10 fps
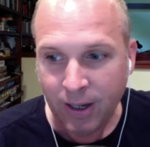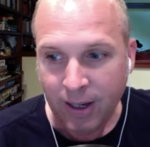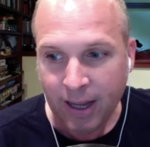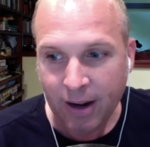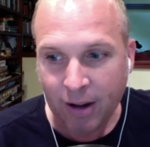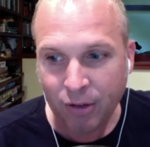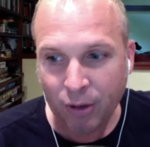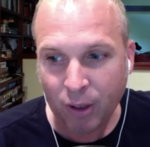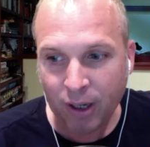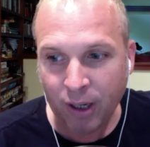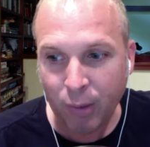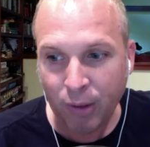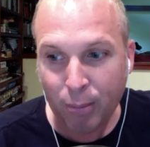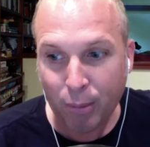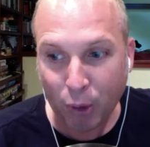and also working
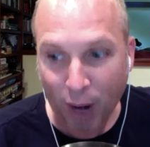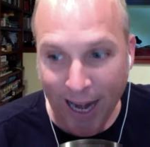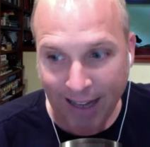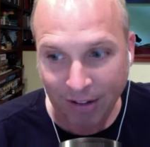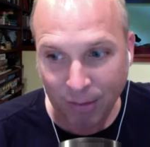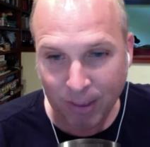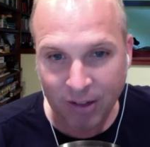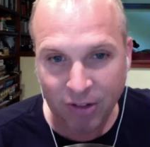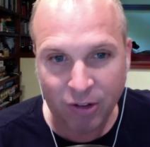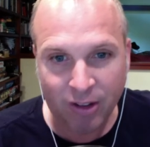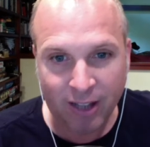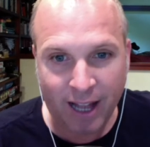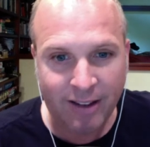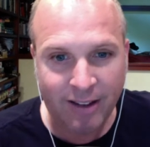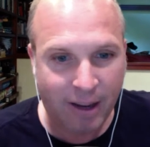with brands, because there's a lot
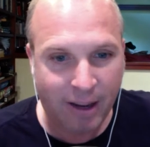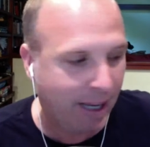of time,